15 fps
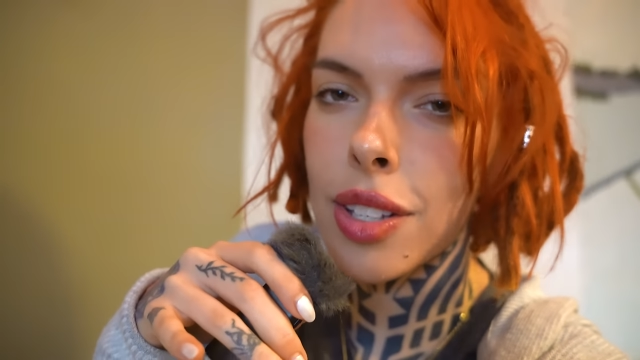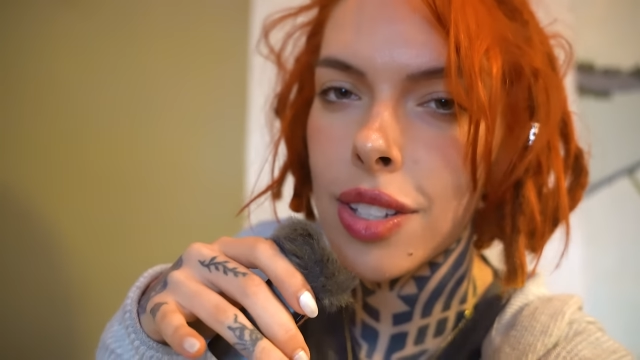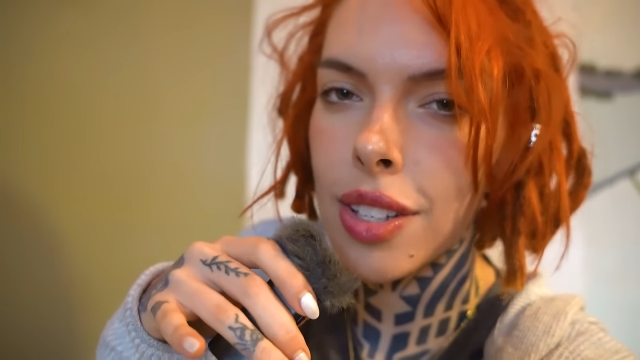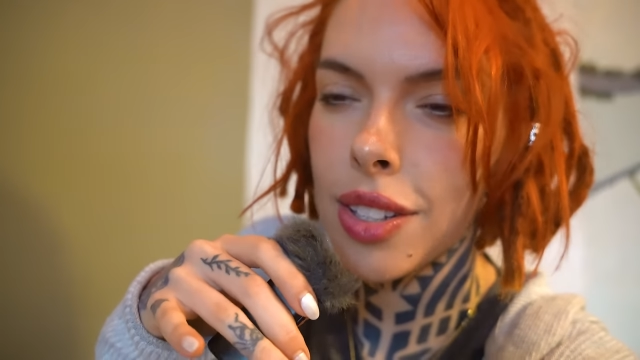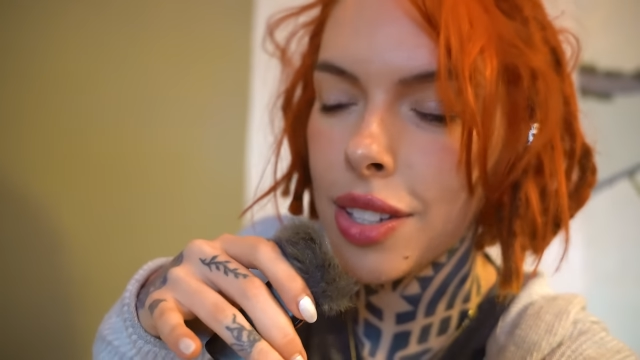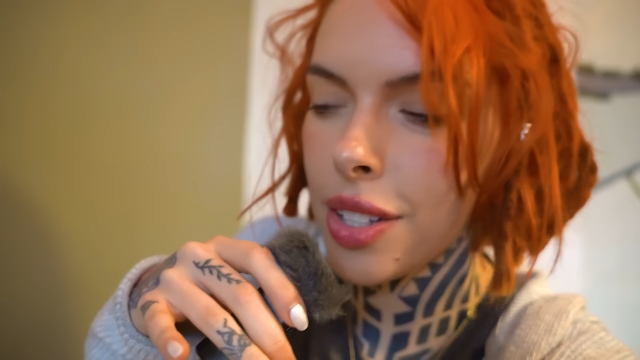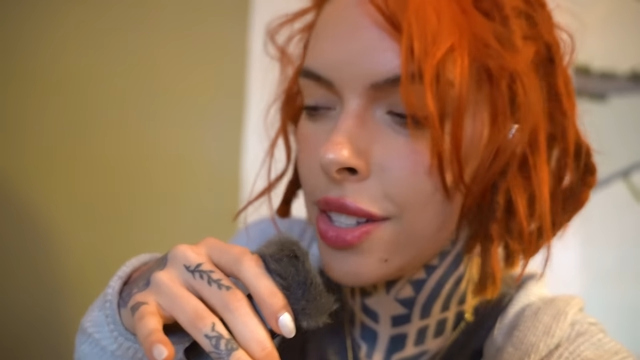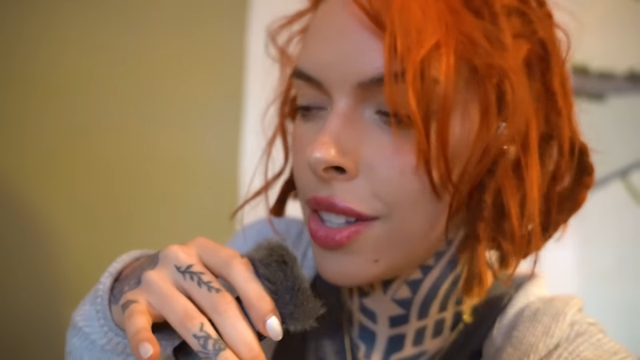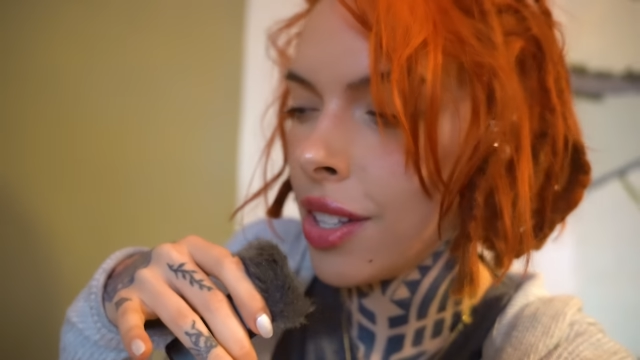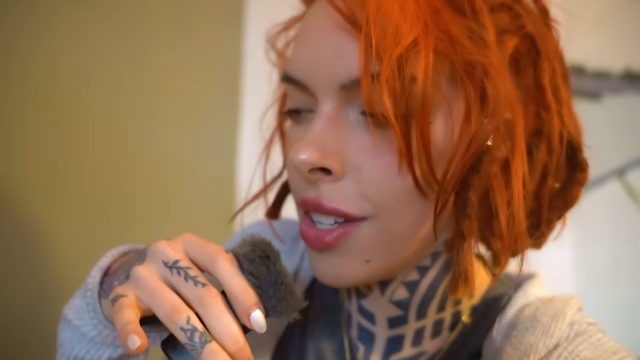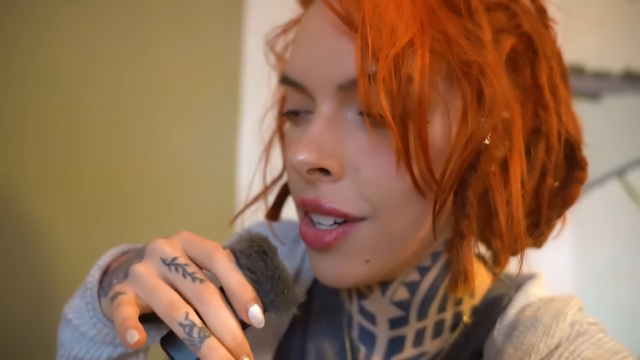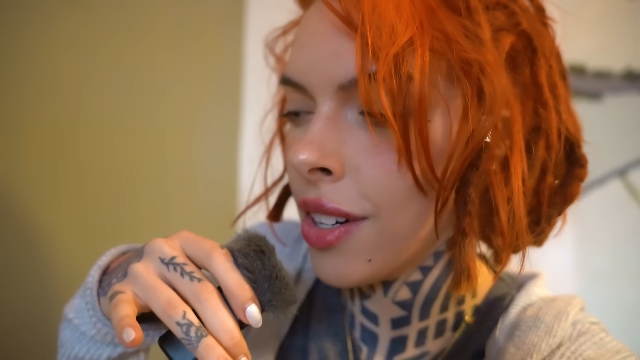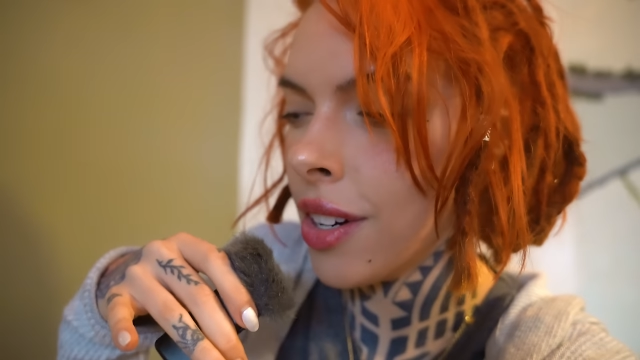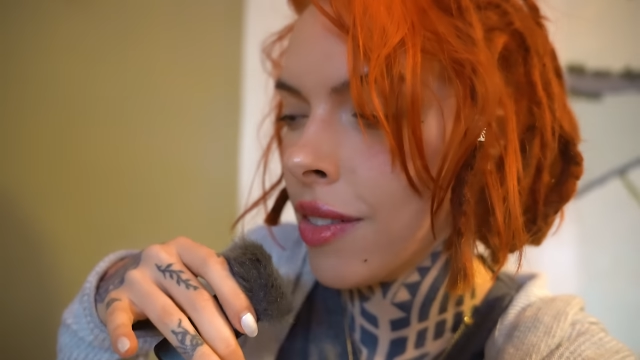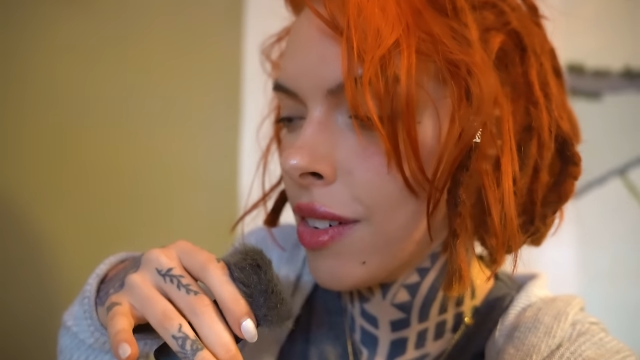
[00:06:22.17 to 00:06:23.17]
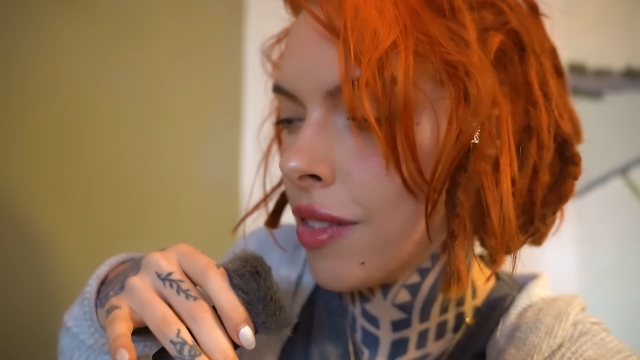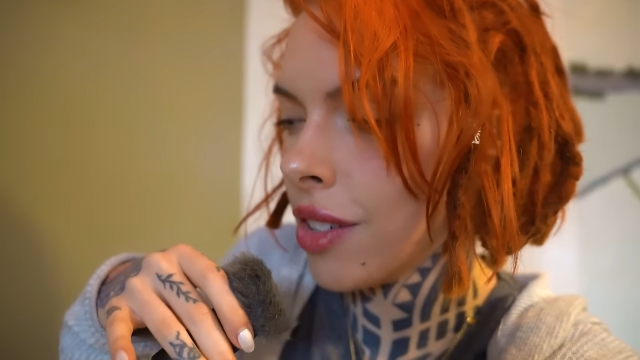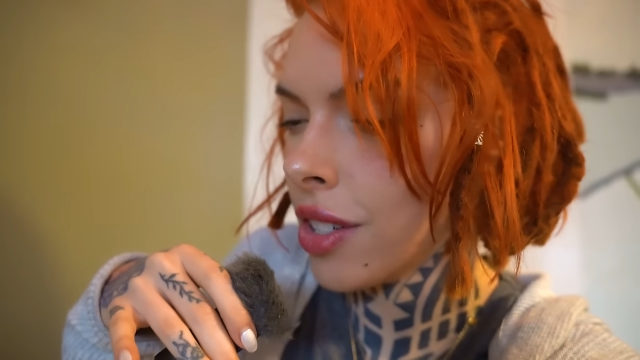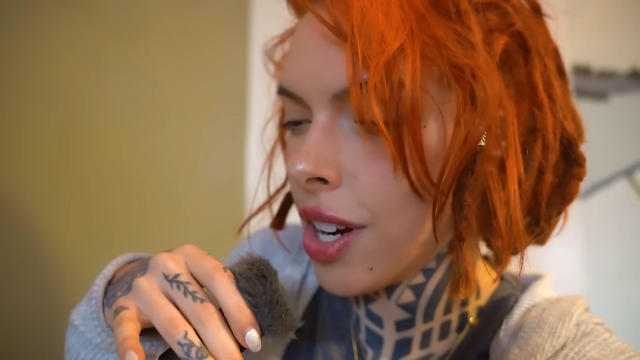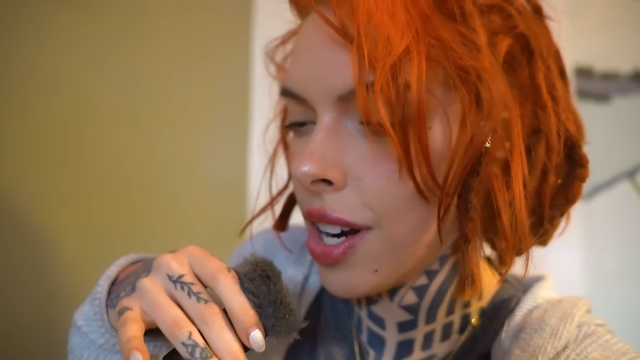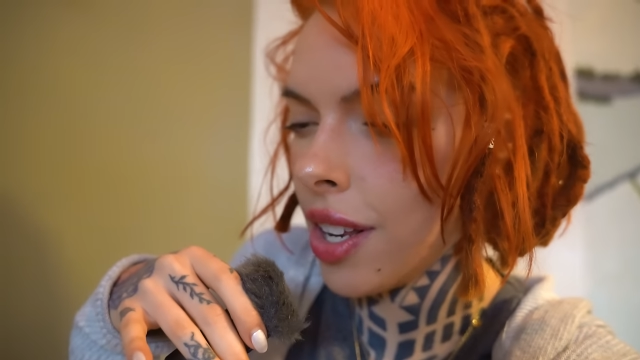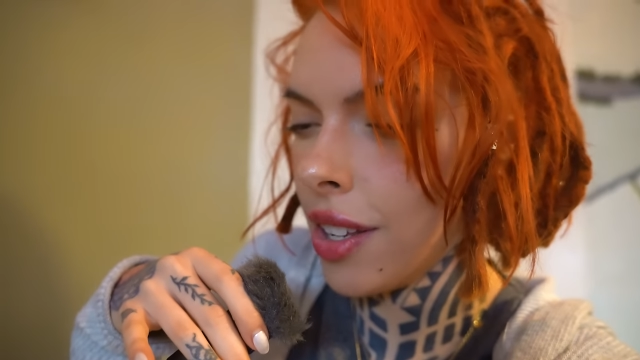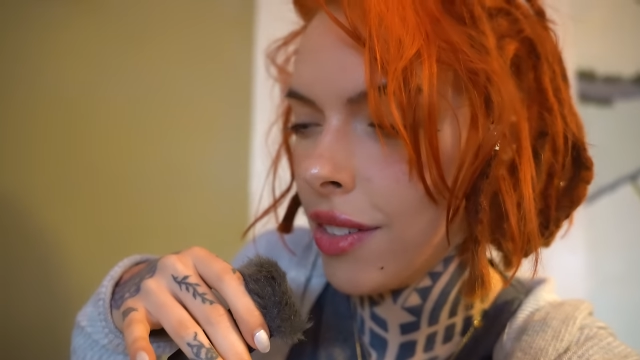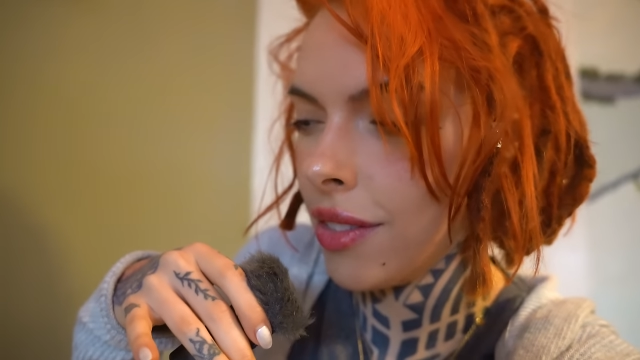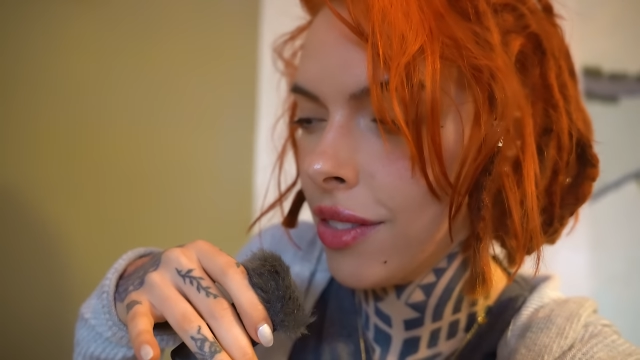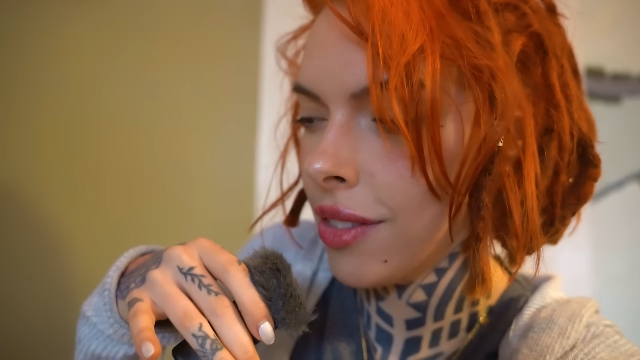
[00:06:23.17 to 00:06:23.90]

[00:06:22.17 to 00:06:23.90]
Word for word: because it's this thing here and I've never tried it.